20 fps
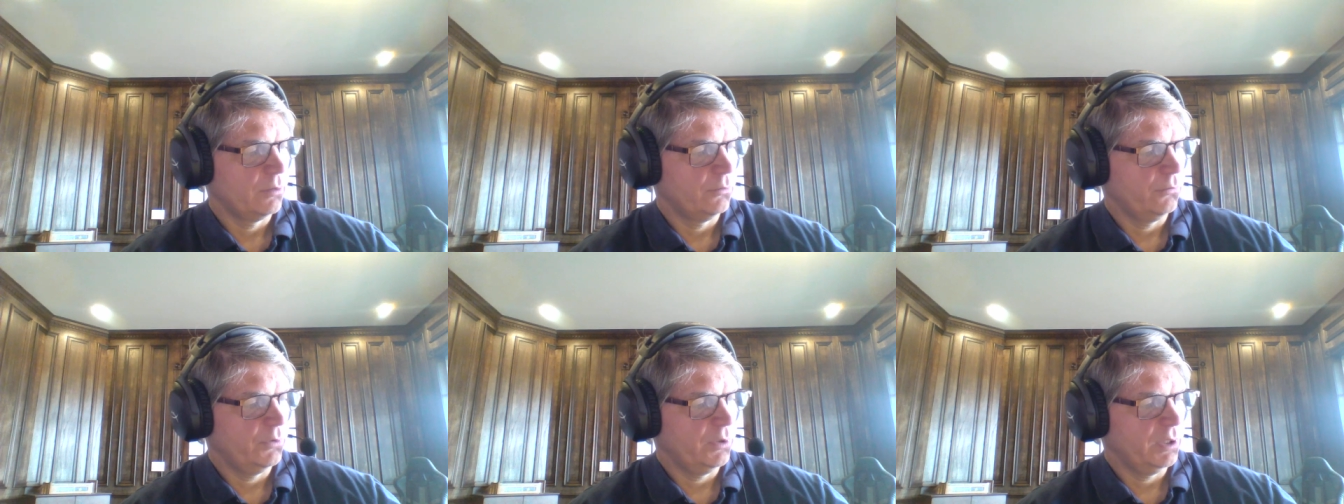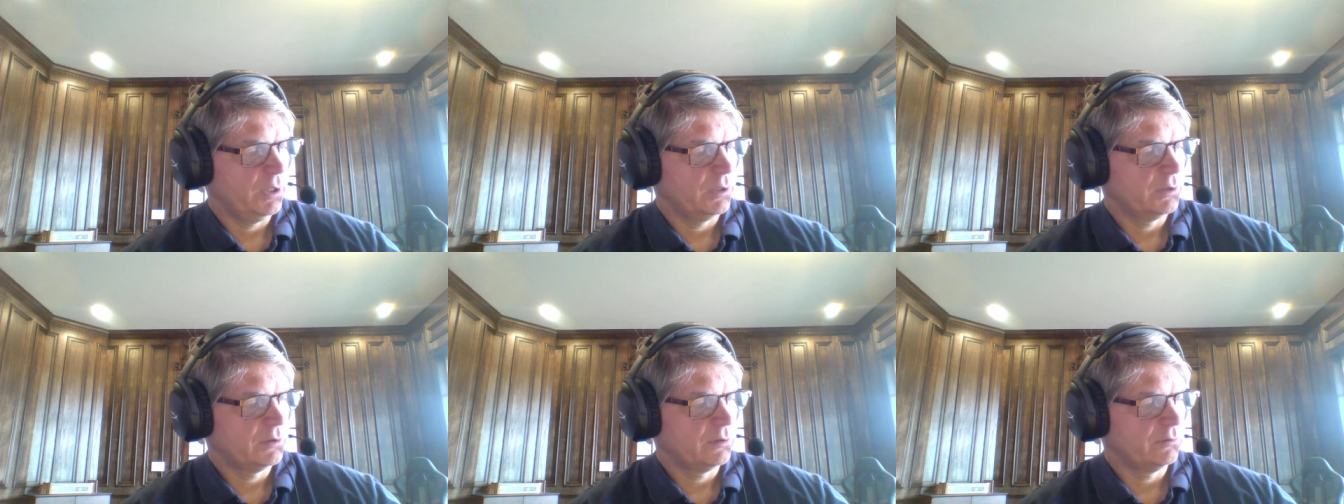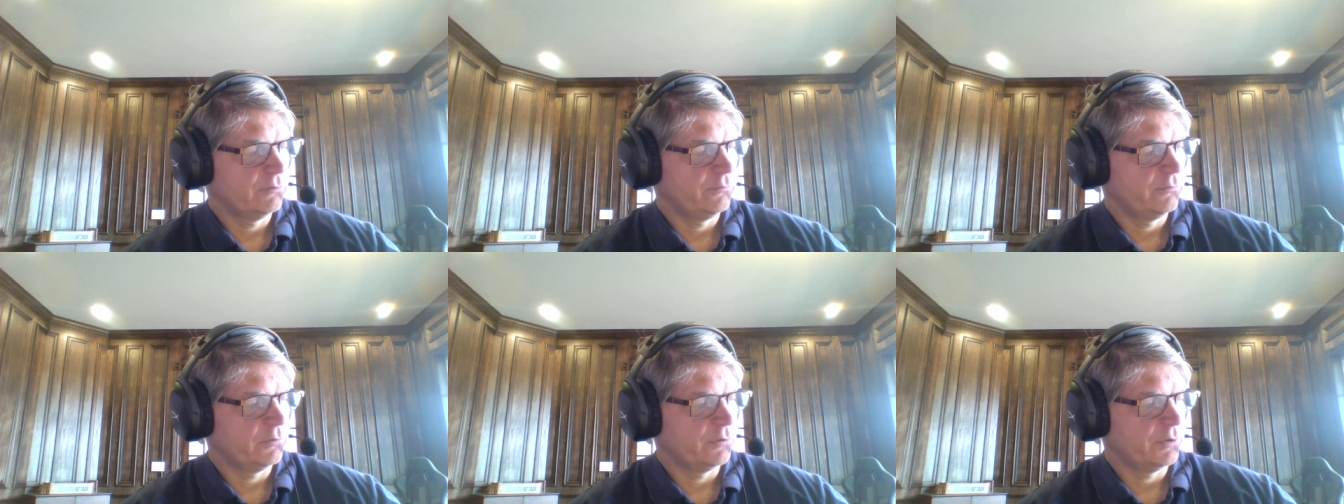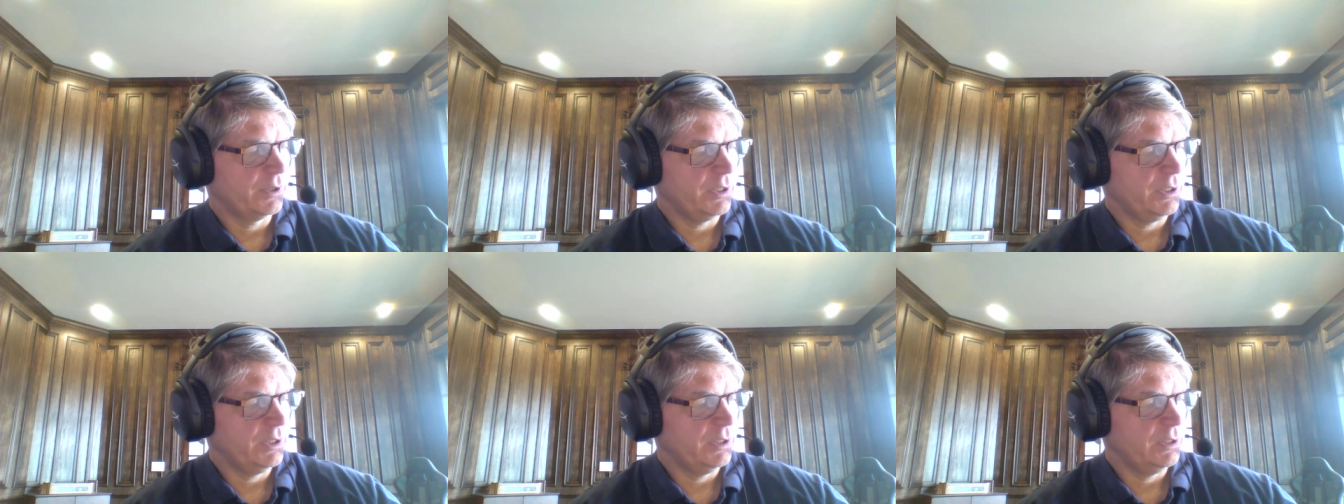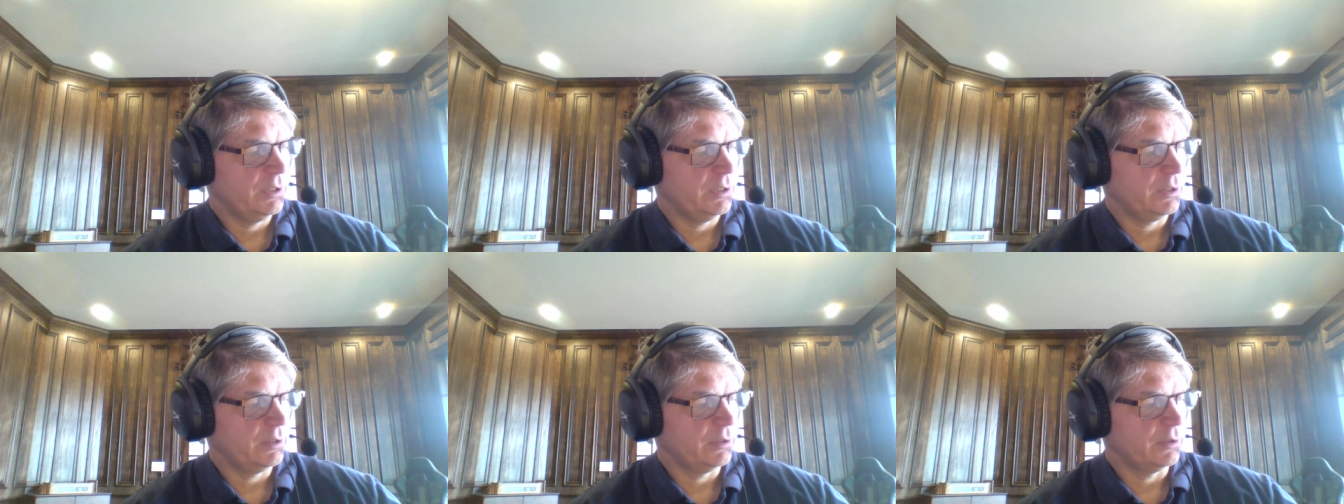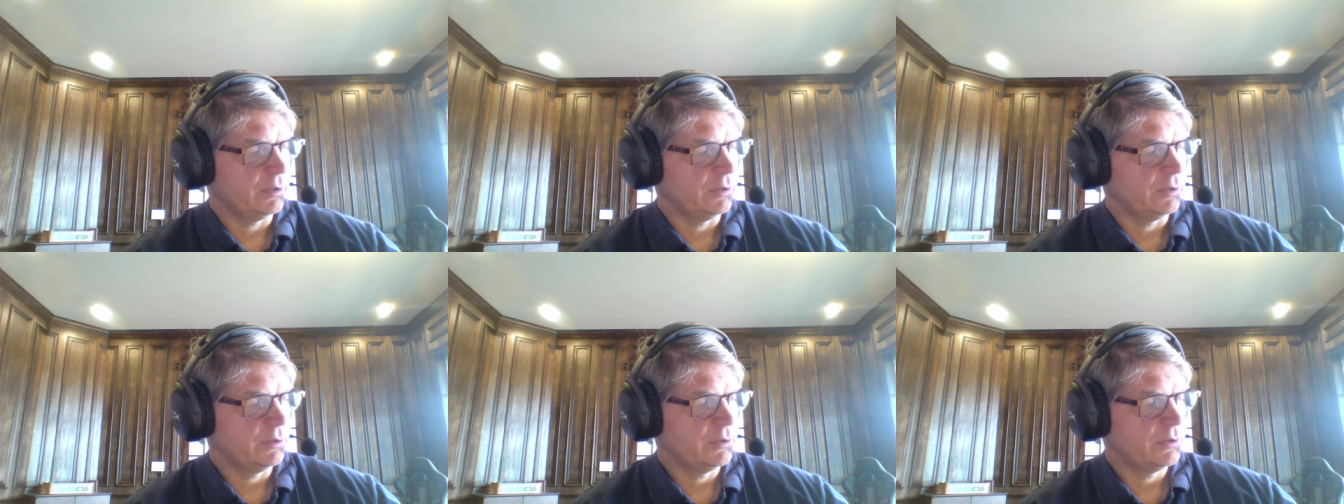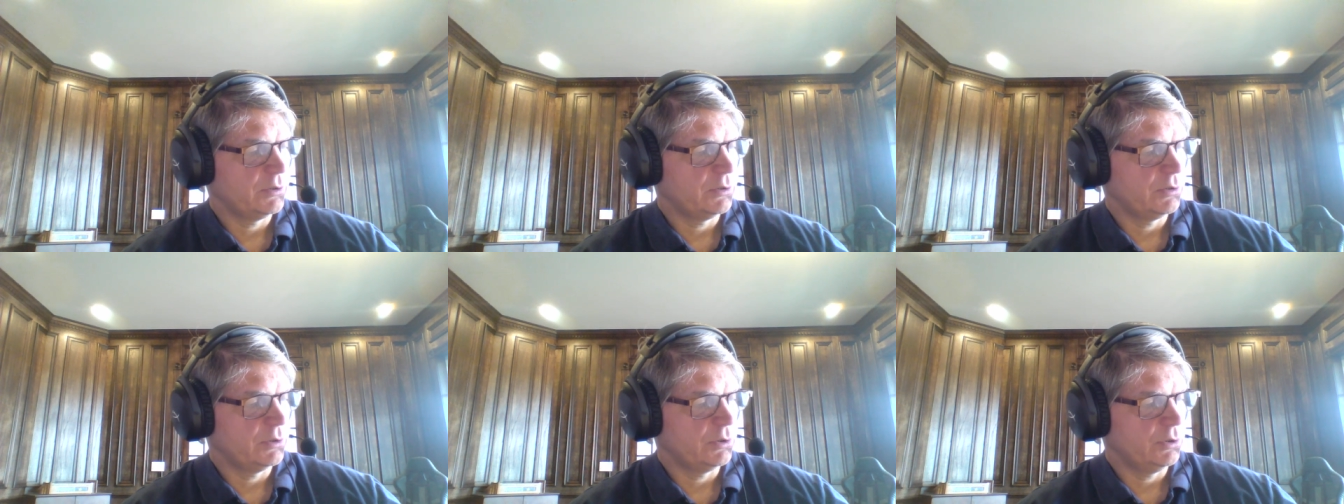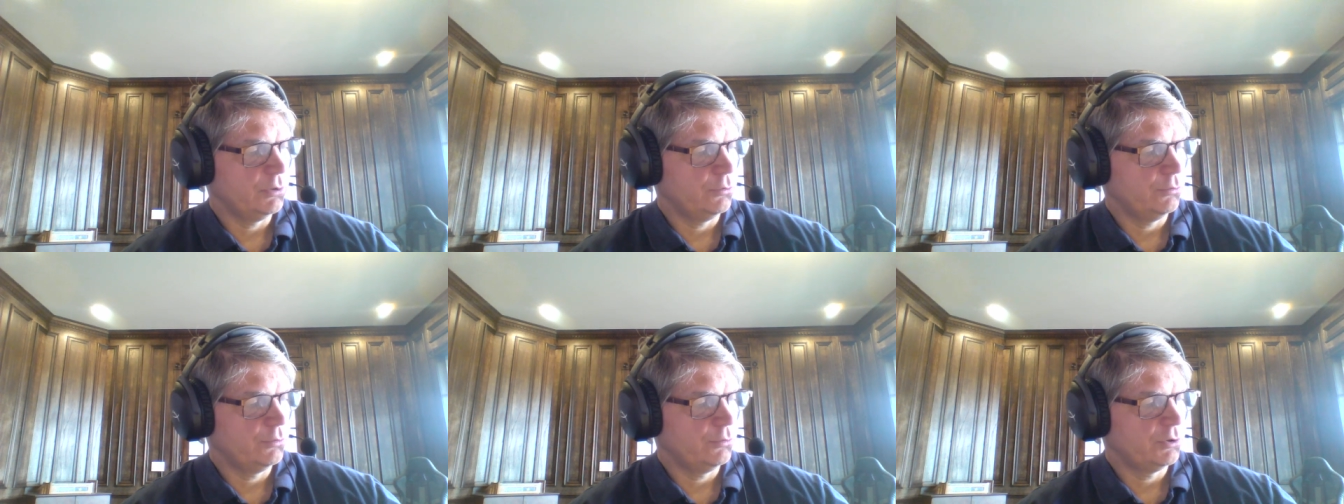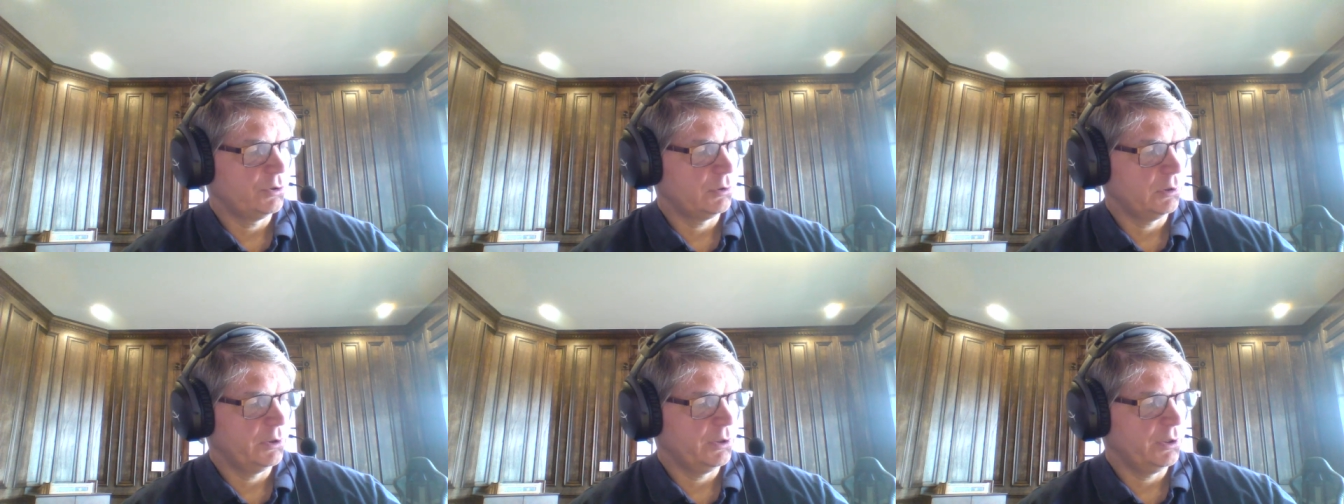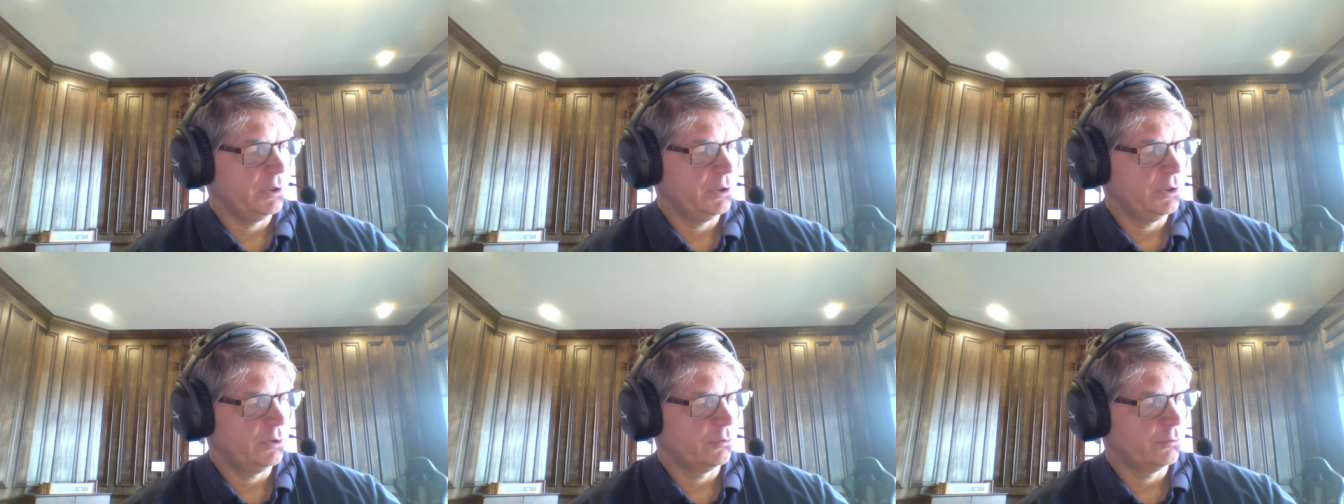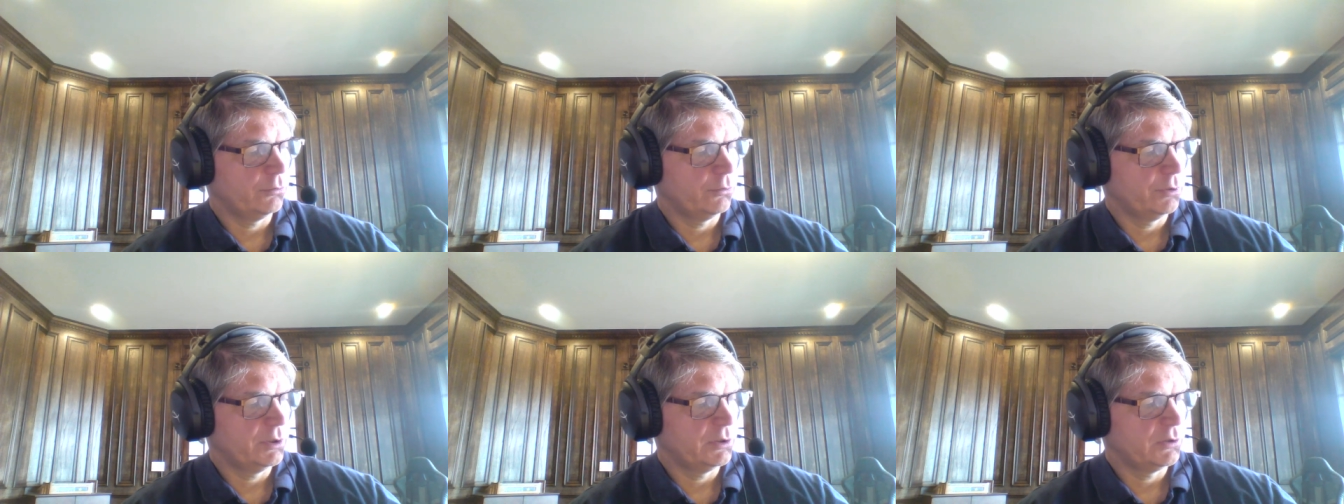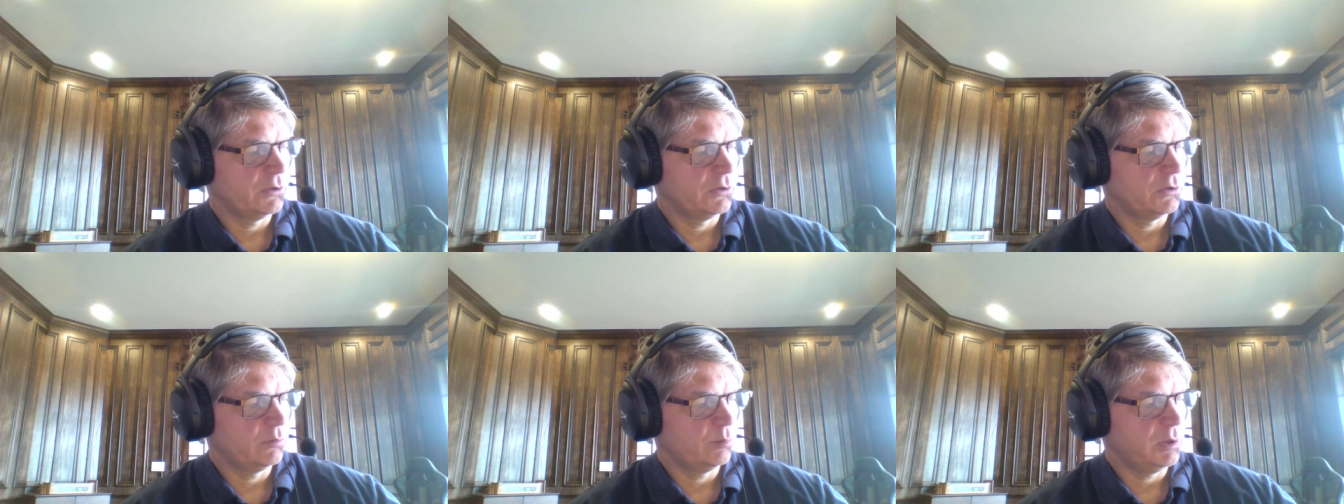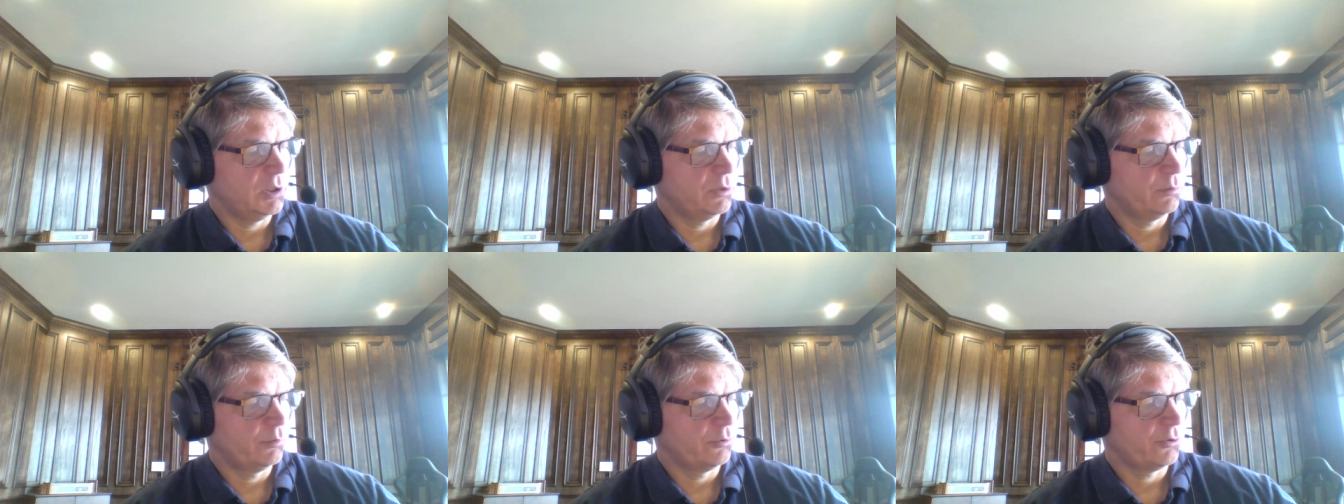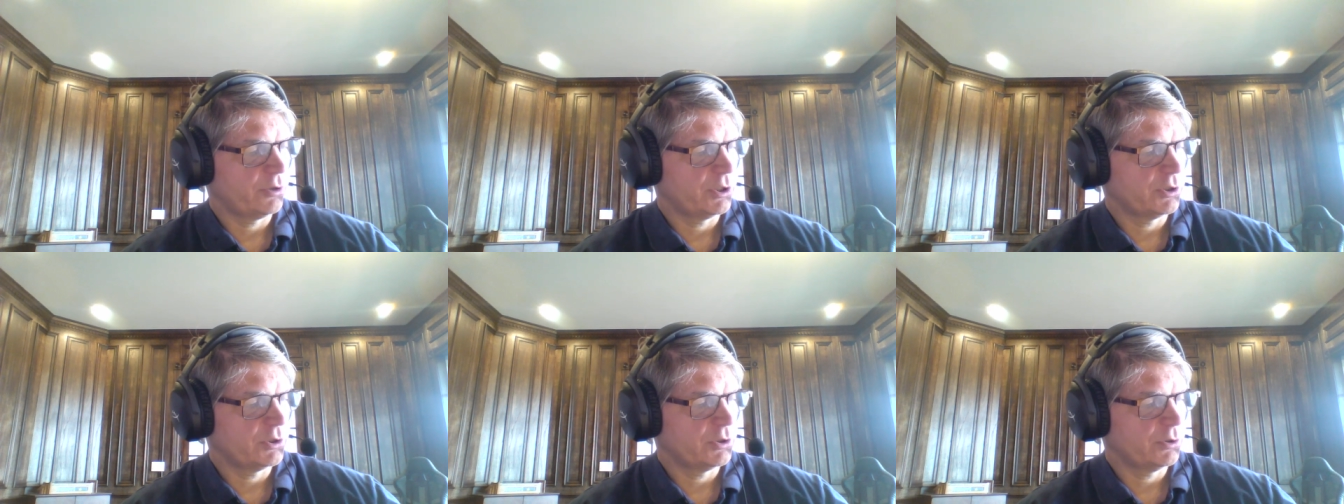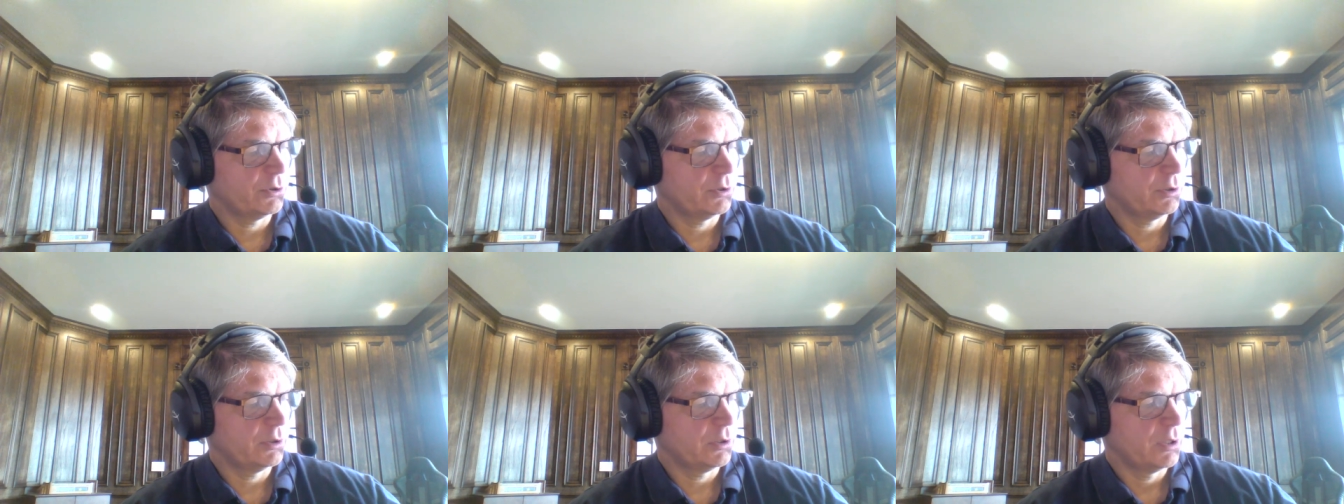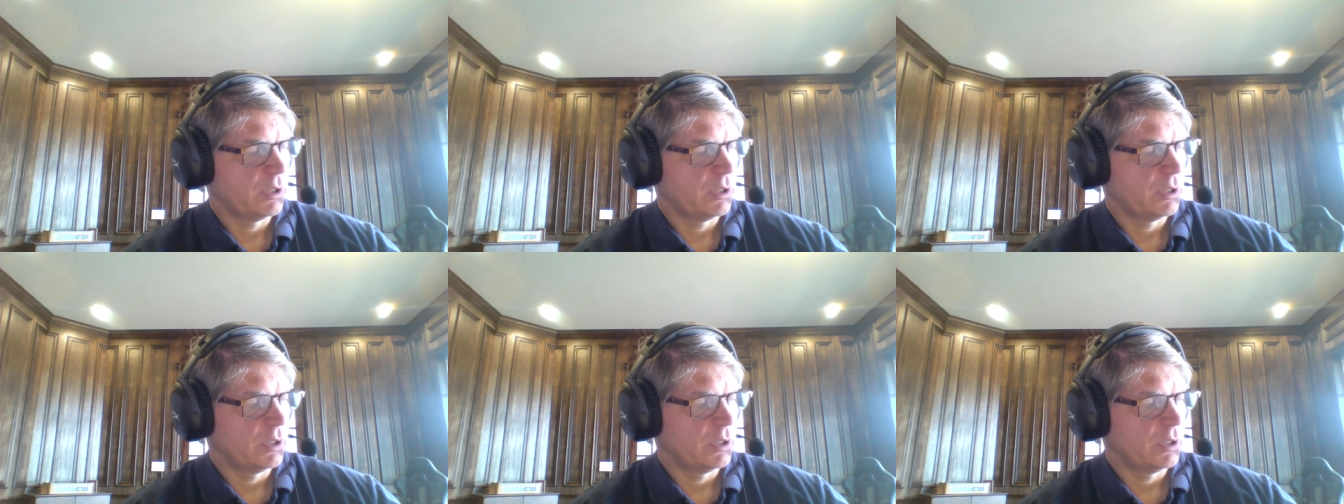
The answer for E is usually increases blood pressure.